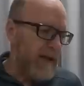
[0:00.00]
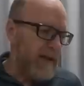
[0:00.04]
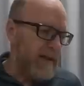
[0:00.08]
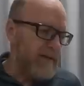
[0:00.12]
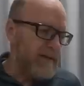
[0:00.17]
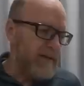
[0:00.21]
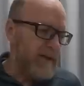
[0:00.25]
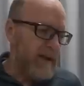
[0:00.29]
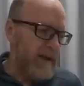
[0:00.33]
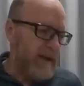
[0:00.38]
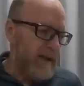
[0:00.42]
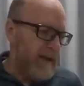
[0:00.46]

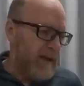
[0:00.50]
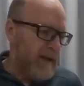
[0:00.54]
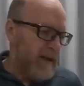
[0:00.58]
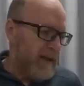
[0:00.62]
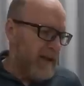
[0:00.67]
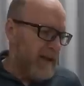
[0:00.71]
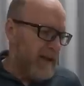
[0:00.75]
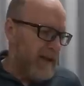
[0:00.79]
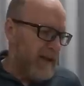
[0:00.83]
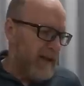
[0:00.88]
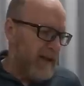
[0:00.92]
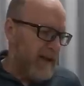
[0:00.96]
And
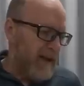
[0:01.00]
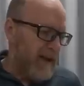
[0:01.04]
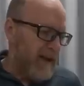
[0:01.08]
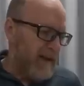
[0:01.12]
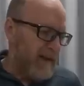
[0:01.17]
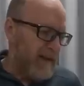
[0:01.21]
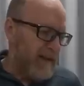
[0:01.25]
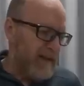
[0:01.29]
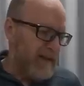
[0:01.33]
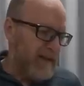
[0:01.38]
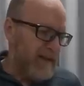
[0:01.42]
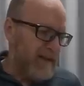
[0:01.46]

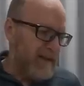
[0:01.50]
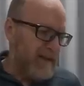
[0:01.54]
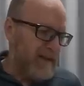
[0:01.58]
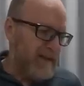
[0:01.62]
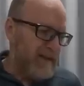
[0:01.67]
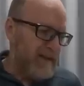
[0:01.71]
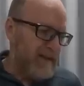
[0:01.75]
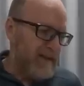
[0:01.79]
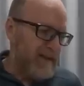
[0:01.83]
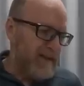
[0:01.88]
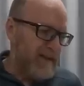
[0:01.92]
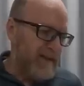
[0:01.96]
I think
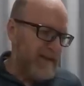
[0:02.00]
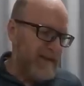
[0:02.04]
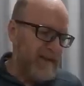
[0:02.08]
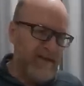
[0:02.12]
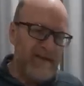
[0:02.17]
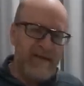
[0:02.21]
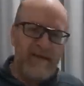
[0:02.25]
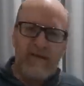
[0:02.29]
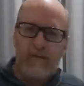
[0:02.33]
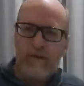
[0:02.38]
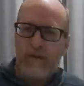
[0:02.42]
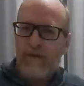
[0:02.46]

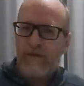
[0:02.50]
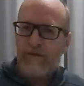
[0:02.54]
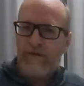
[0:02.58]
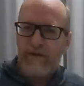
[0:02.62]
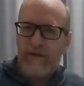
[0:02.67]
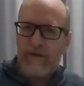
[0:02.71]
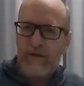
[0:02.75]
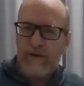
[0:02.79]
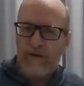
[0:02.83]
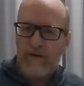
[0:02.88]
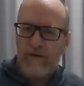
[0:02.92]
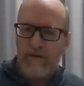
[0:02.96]
this is what
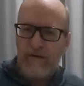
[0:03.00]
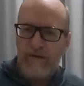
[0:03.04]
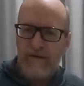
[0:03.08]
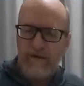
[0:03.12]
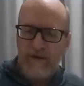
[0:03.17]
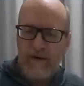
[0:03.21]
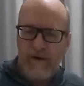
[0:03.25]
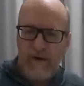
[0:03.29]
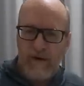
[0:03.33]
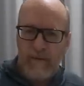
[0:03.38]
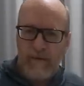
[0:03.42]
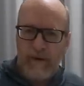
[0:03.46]
photography
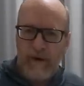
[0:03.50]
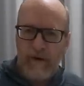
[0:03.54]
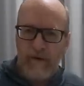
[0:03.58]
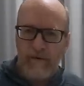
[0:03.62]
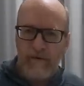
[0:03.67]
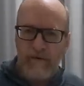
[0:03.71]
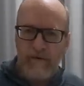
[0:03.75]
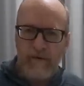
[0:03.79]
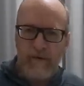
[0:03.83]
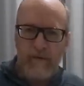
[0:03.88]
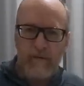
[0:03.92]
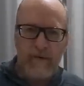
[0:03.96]
is all
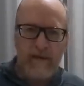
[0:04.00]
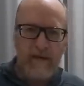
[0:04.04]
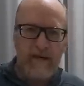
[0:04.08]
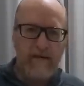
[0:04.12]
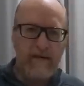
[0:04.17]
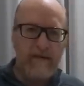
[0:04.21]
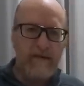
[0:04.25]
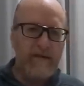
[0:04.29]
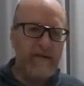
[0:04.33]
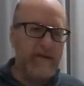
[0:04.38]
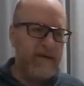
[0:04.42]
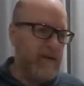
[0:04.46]
about for
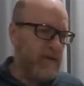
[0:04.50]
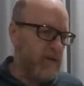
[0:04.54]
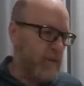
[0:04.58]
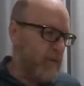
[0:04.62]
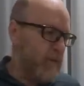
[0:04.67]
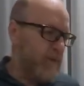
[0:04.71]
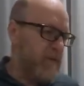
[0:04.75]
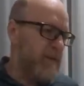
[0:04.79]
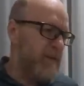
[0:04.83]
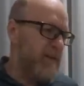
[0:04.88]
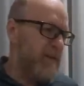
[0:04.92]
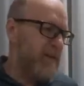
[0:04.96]
me, is to
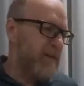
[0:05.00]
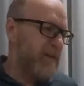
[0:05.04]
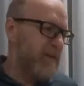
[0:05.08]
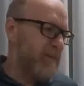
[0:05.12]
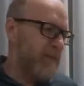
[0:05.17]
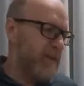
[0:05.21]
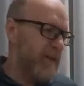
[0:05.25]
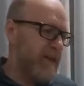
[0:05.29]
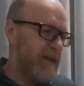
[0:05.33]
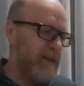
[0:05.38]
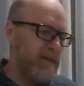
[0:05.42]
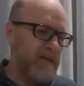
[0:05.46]
go to these
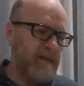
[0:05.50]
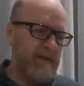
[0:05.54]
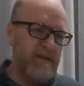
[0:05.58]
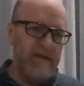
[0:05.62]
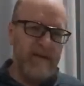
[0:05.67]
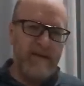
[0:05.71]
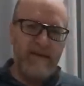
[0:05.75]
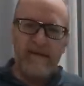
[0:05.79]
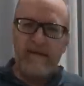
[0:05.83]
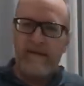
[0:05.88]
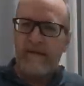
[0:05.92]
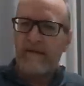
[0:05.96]

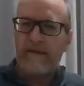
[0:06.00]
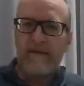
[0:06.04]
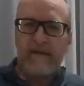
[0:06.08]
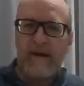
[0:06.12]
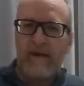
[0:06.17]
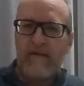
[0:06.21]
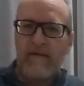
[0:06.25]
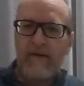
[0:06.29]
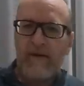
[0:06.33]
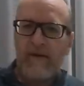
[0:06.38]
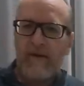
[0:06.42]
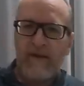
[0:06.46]
places and
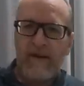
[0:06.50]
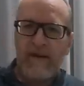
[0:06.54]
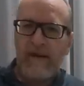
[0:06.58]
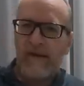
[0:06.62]
discover